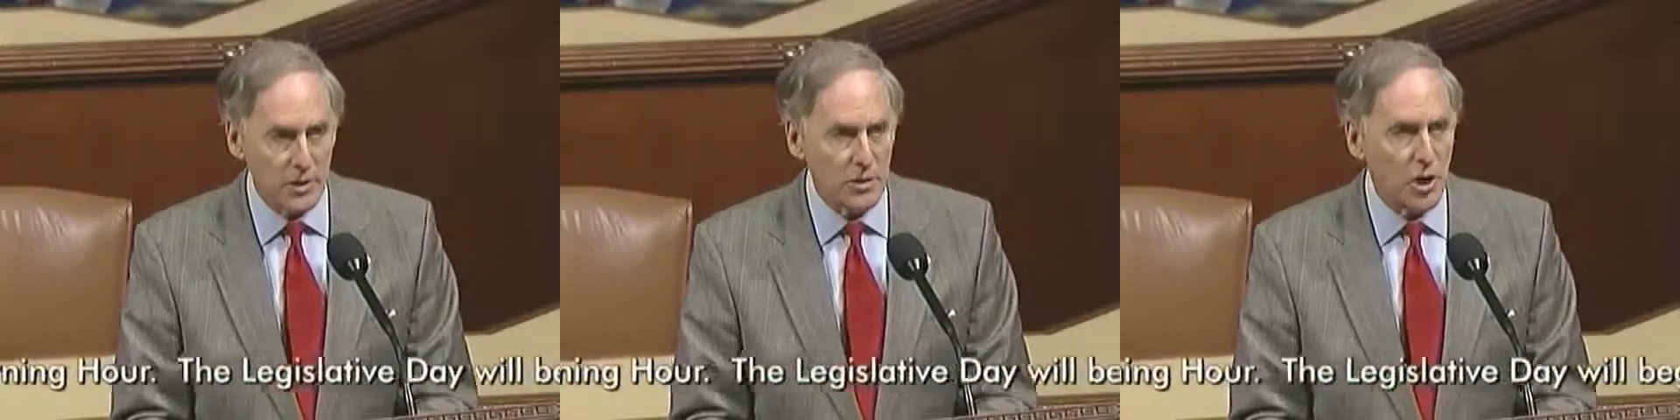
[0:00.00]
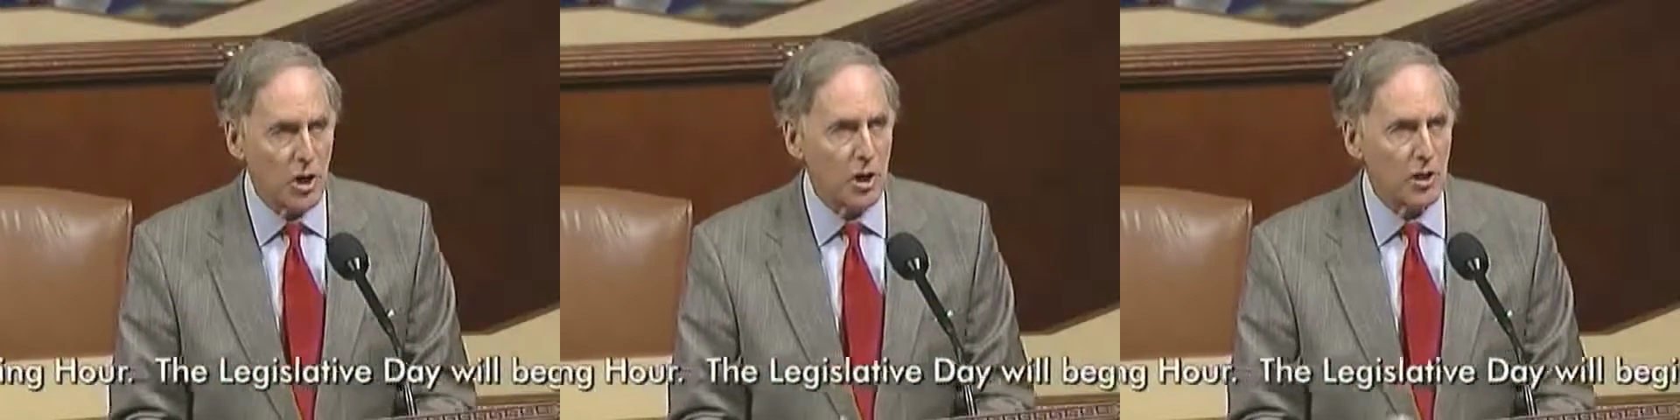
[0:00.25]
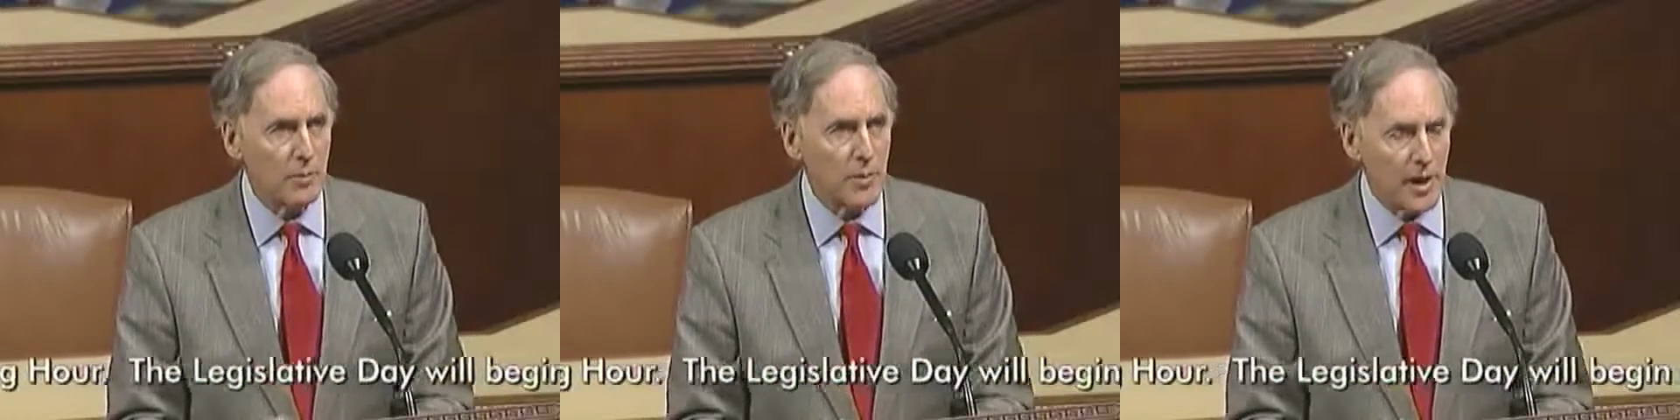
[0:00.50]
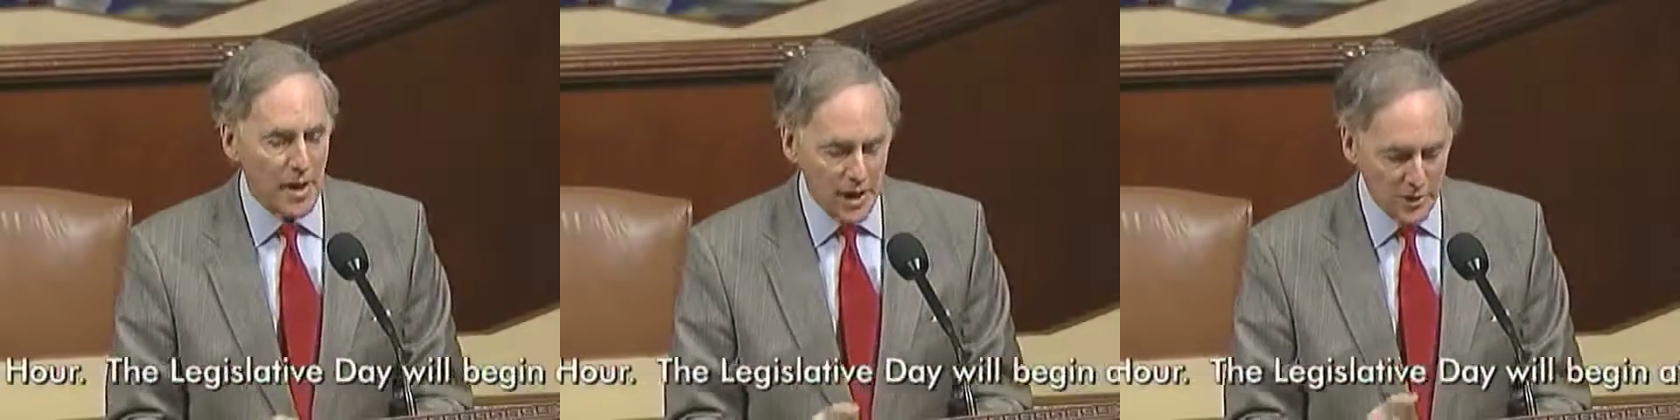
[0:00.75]
TARP
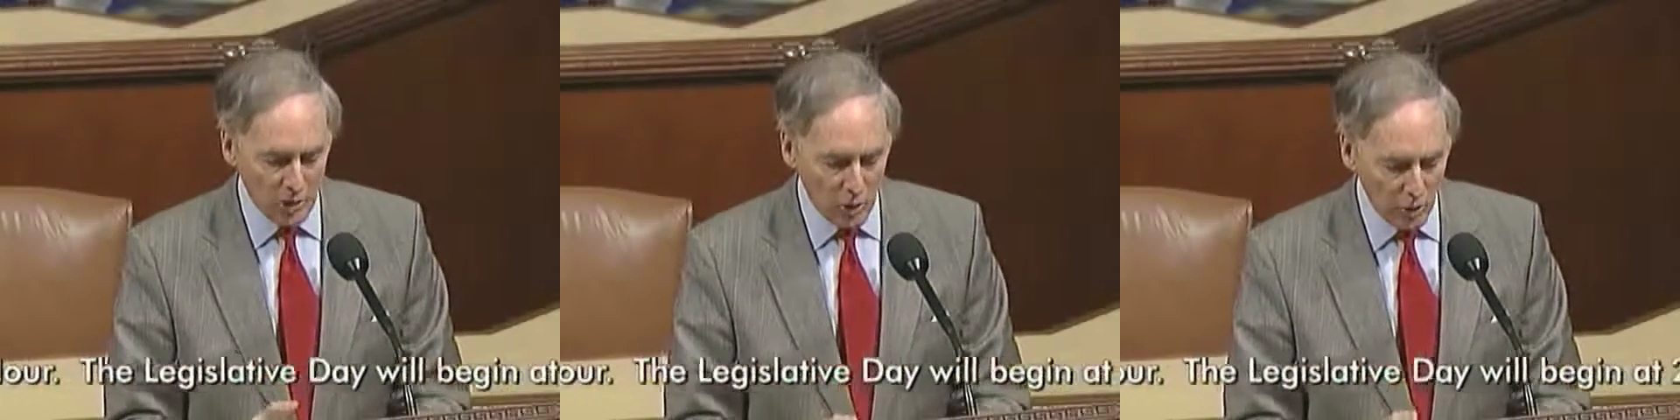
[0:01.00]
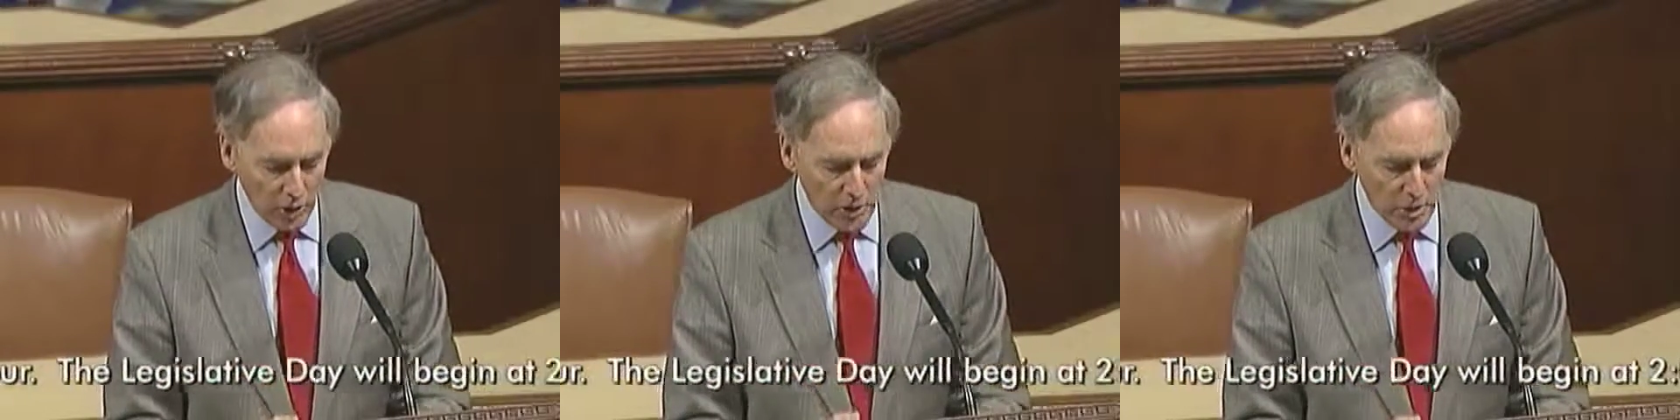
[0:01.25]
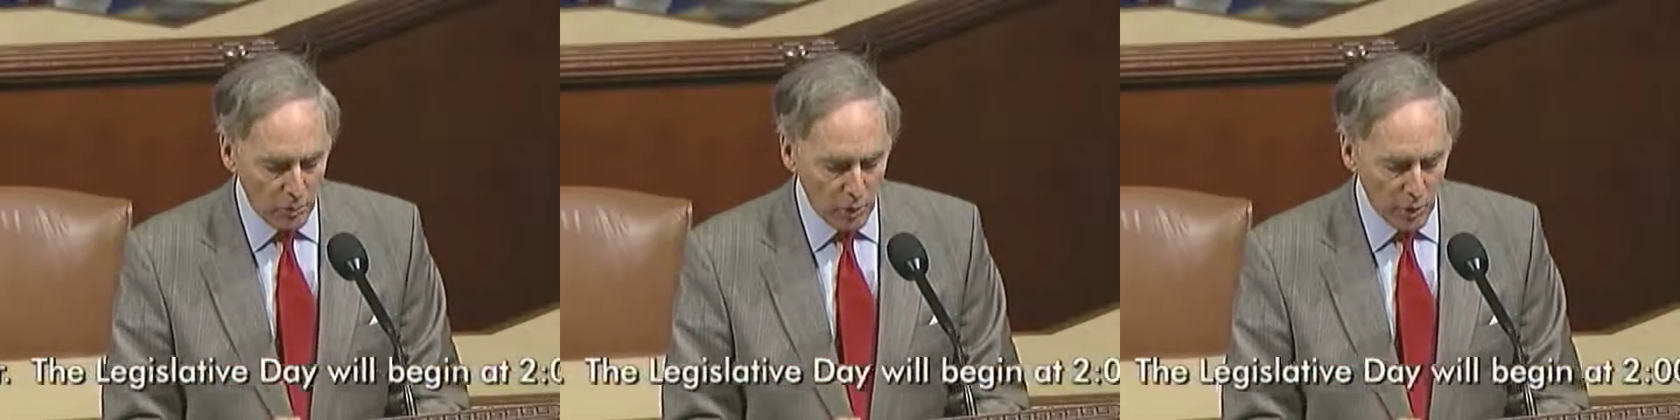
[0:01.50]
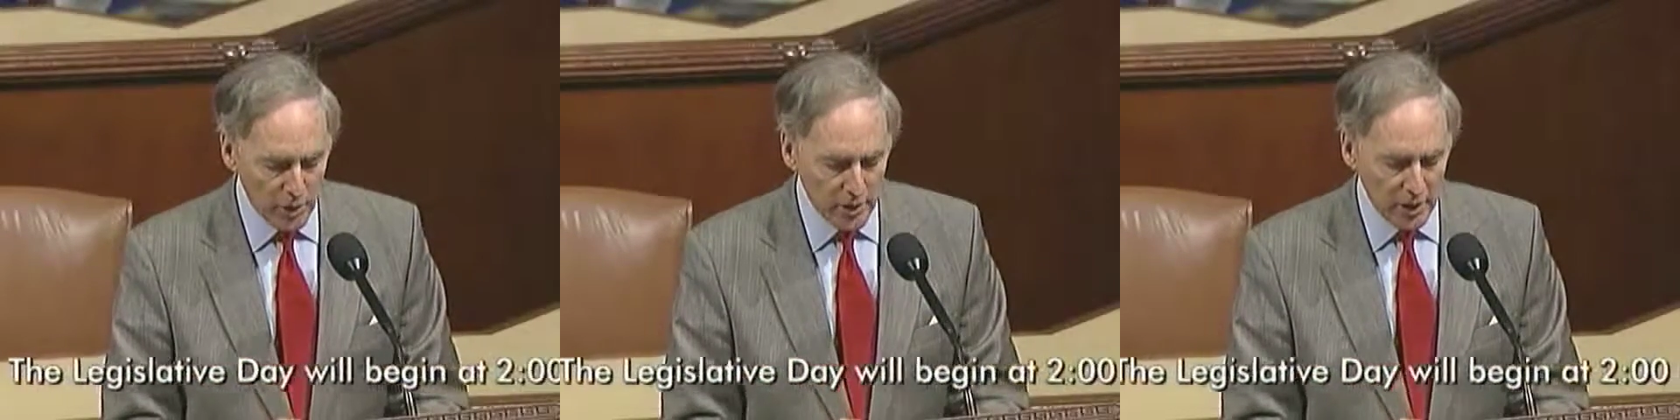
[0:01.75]
has only
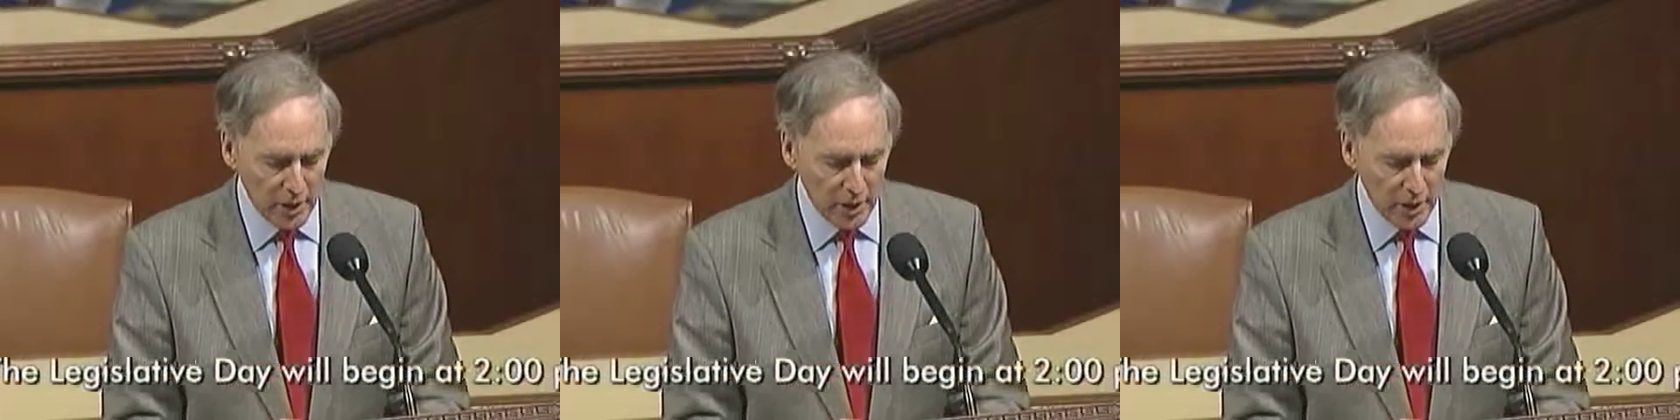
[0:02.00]
supported